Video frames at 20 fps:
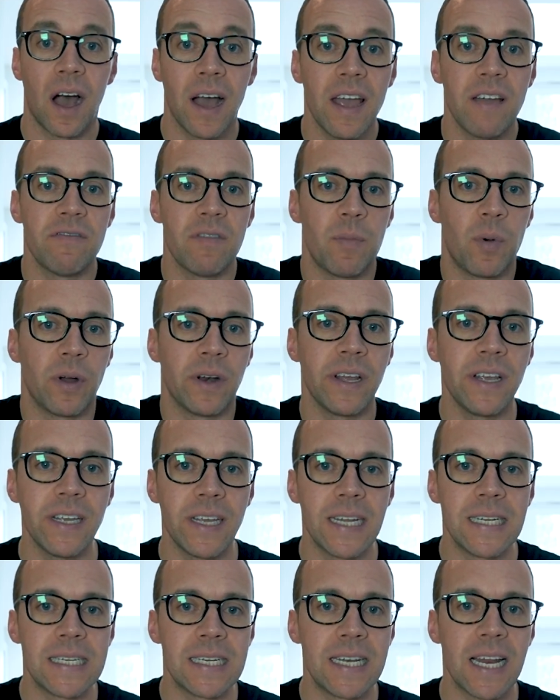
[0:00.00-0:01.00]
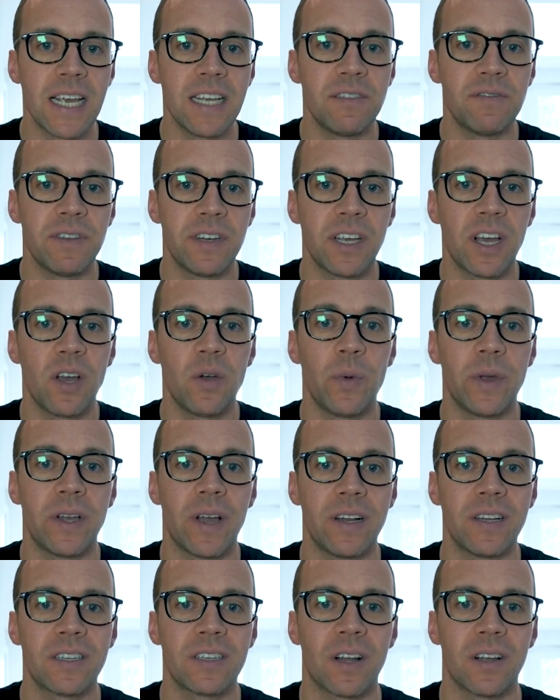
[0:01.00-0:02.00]
Hi everybody, in today's video
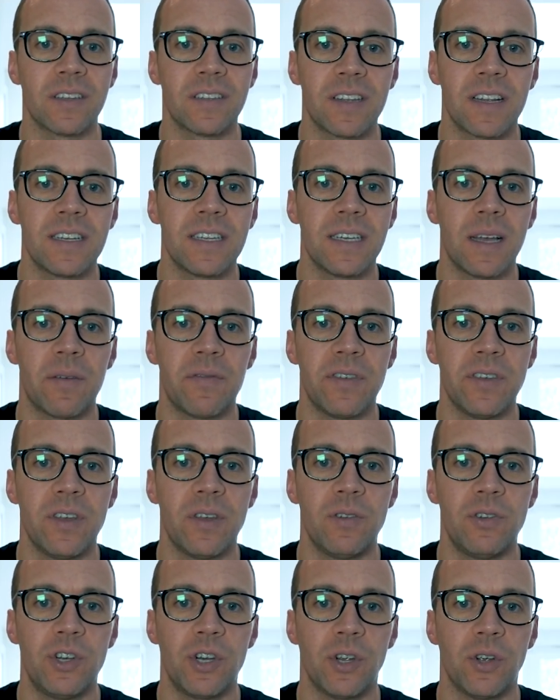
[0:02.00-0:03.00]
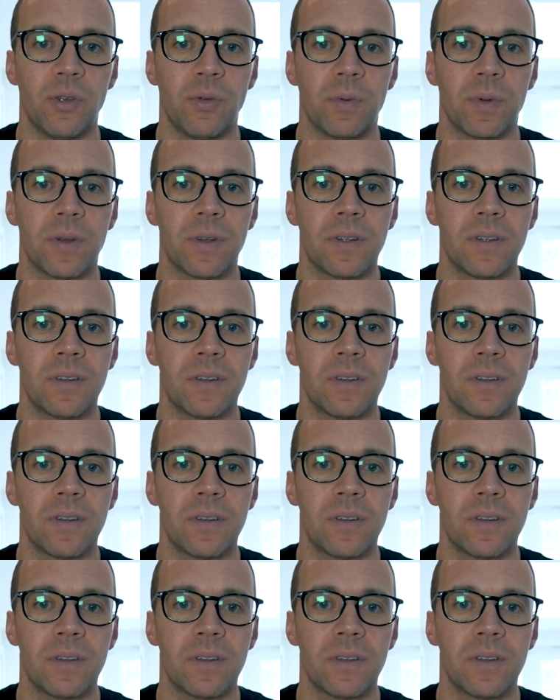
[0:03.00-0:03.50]
we're going to start setting up for YouTube.